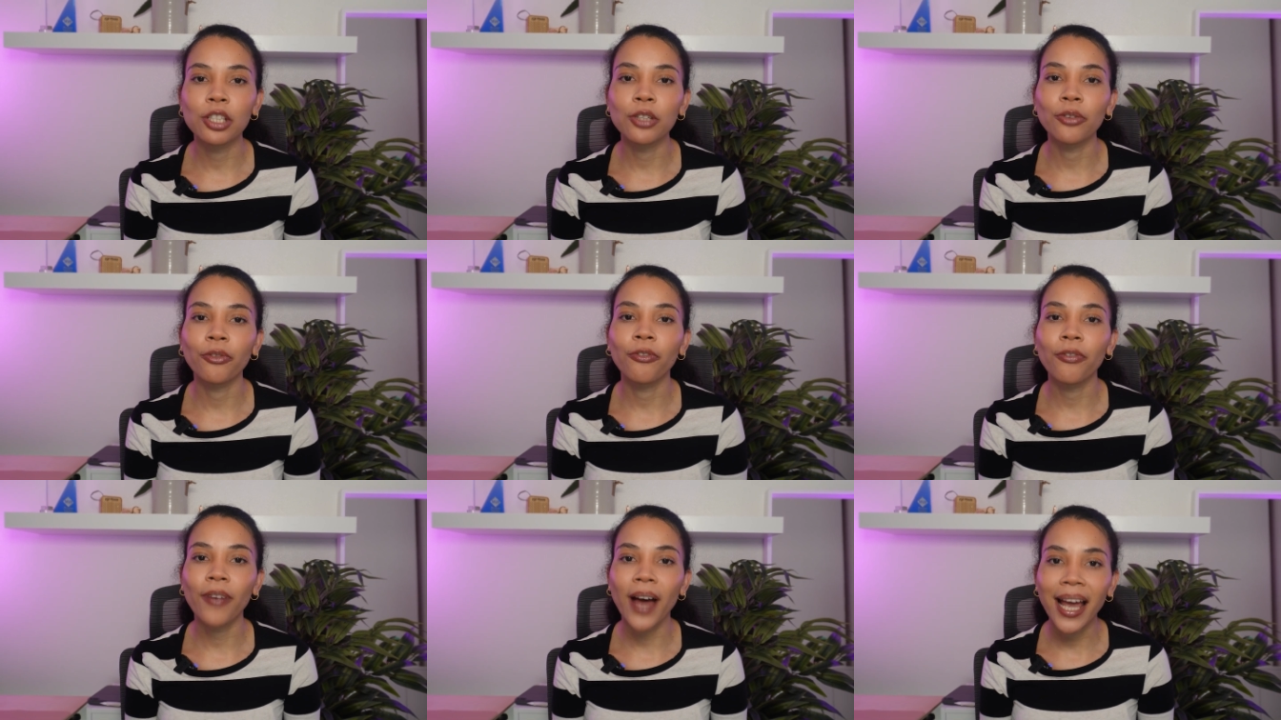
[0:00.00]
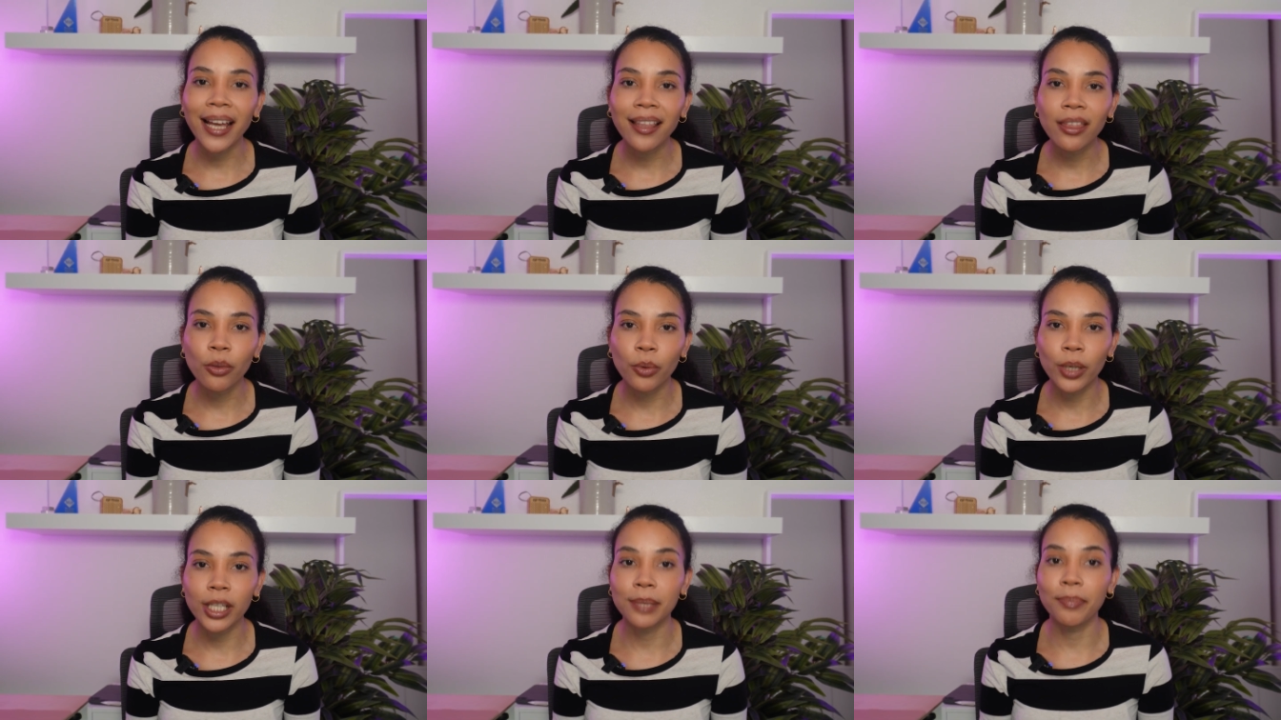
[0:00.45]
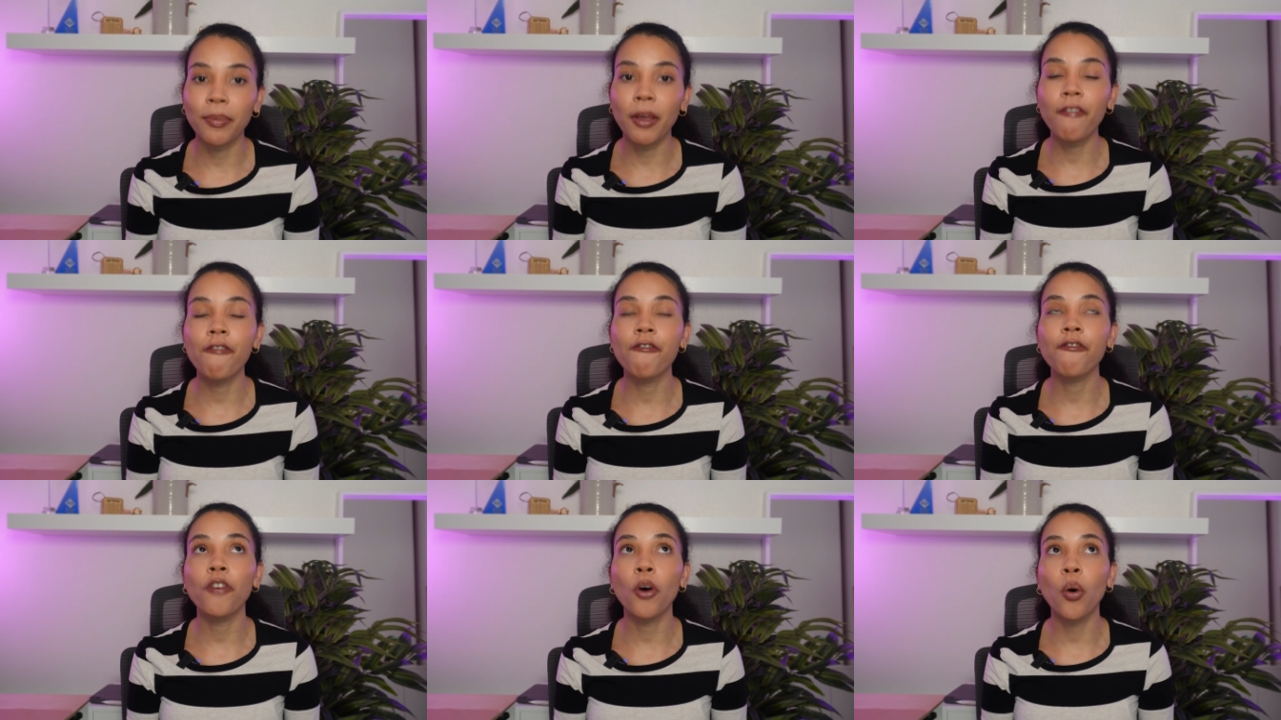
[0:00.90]
to find threats
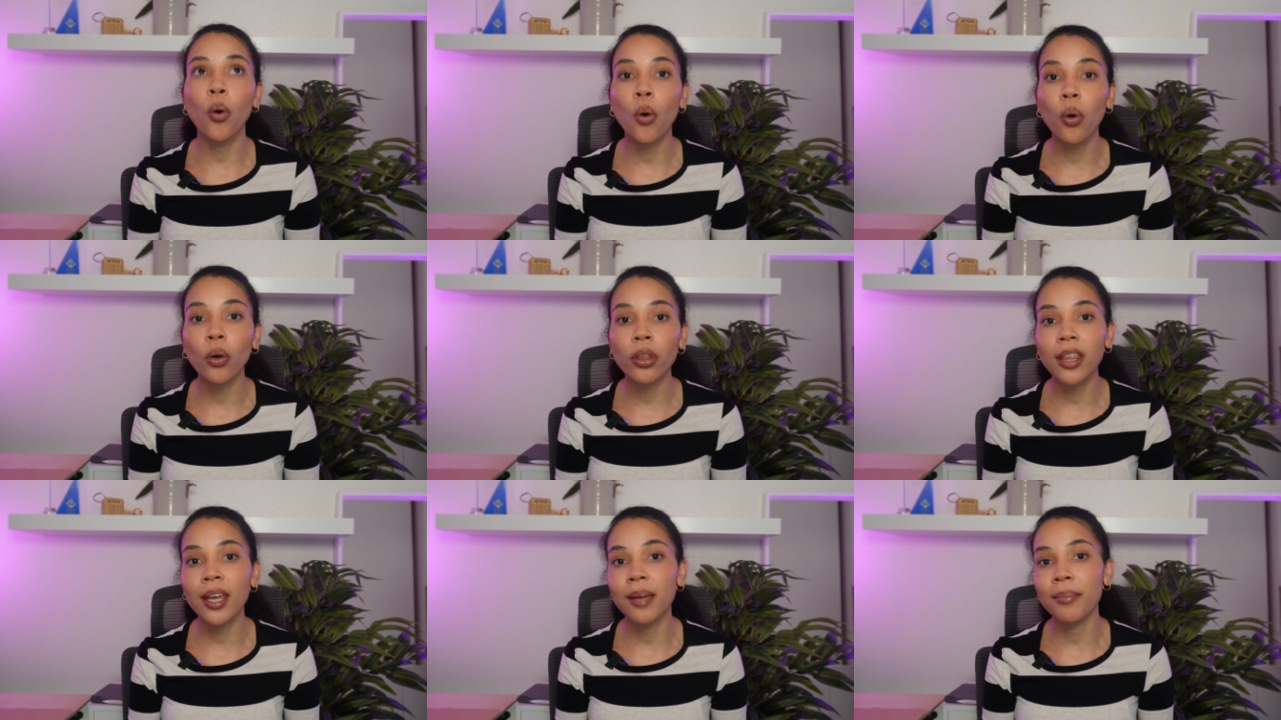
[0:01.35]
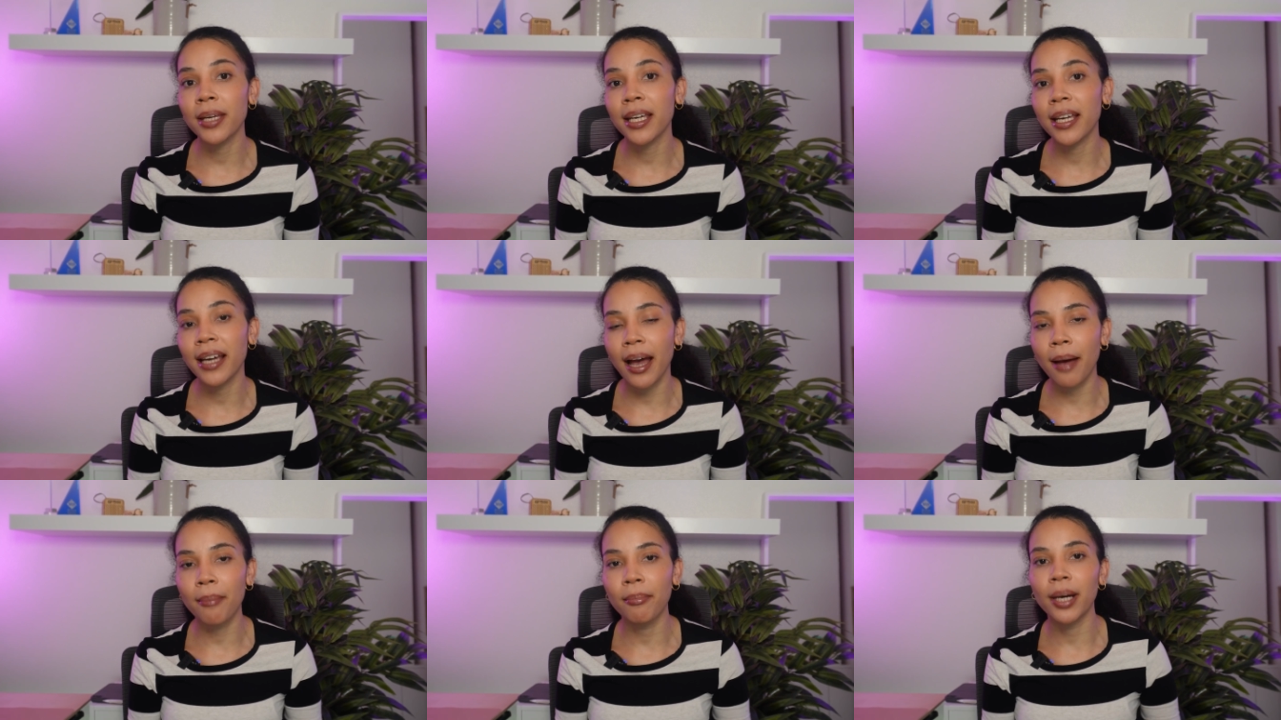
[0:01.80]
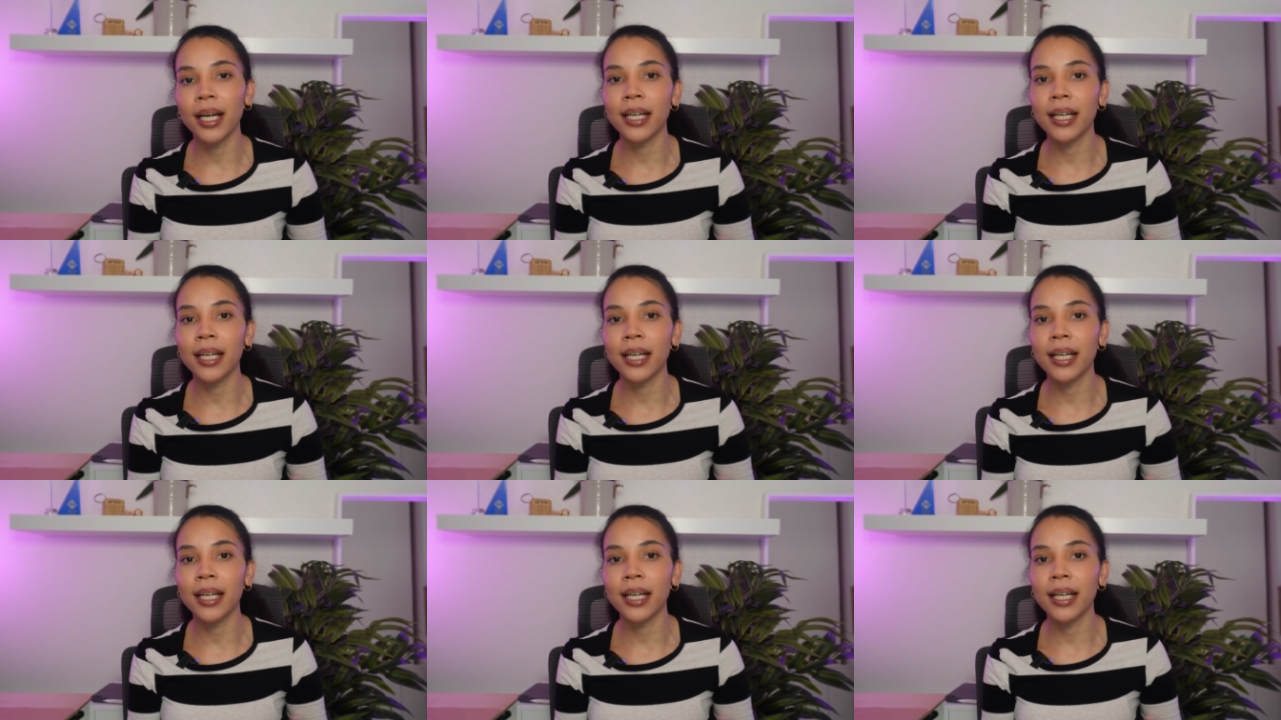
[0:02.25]
before they become